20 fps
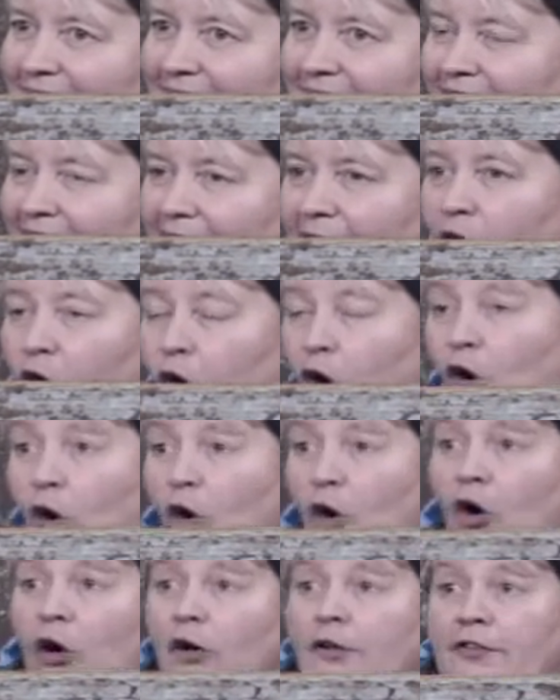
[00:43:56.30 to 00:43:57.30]
Yeah,
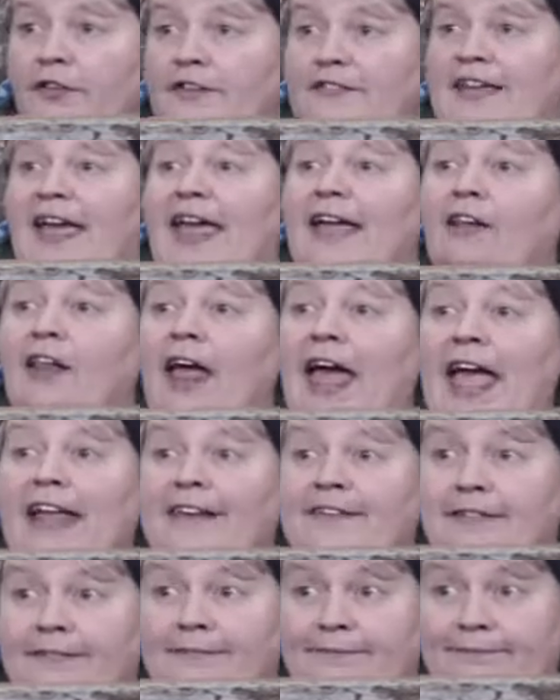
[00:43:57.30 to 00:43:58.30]
or the tail
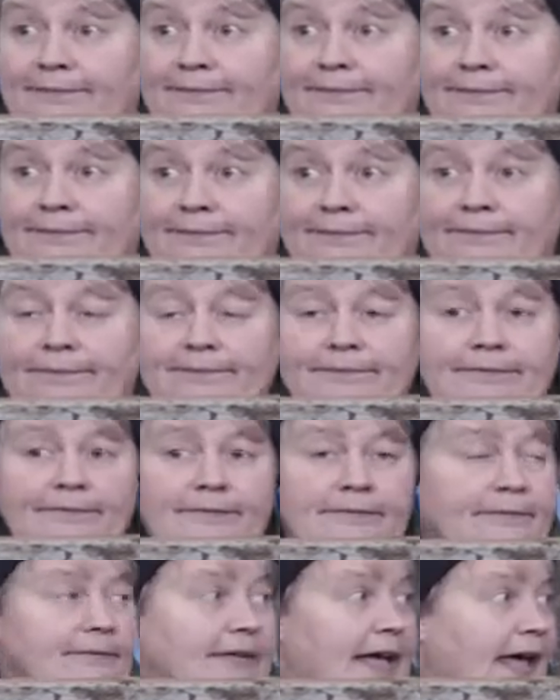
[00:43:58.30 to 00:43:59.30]
head.
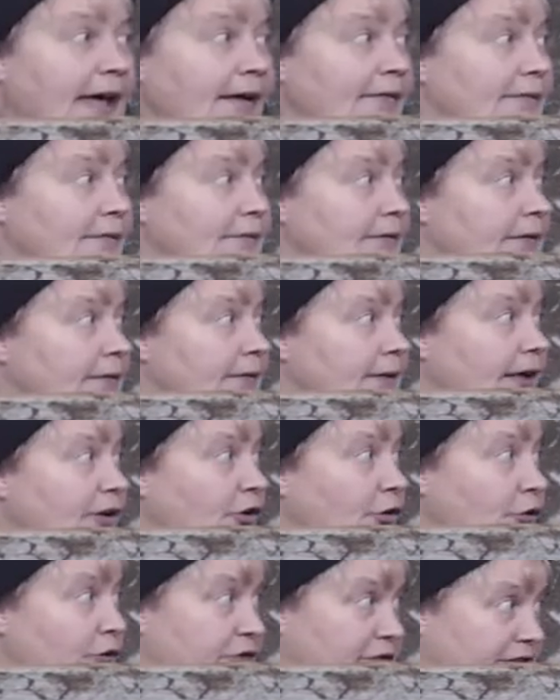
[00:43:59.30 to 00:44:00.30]
Yeah, and
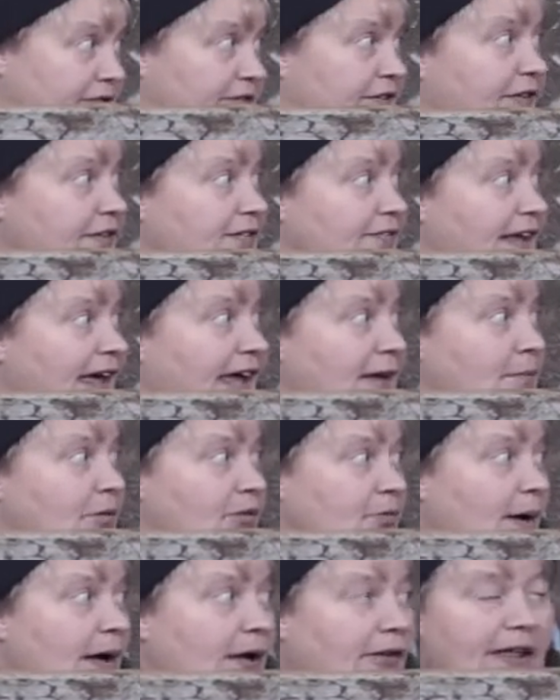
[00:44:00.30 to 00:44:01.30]
horses are the same
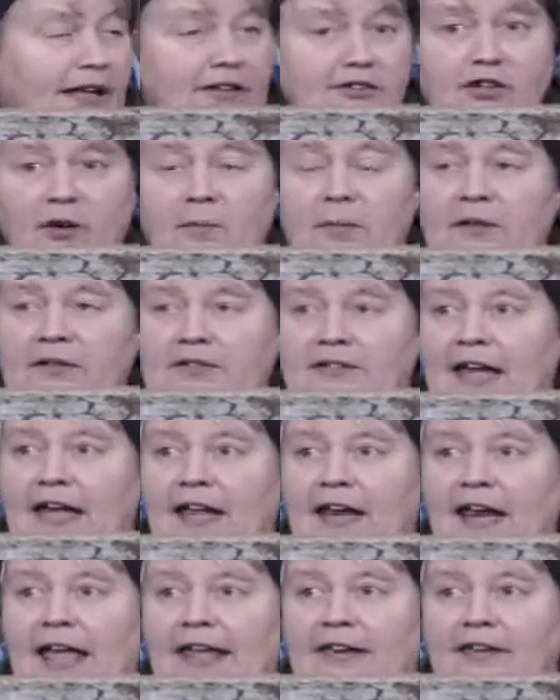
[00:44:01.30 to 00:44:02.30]
as well. That top of the
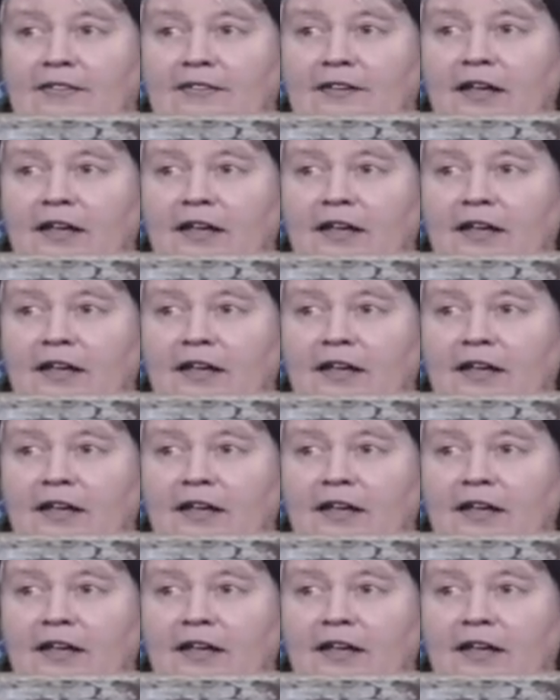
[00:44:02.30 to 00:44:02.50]
tail head is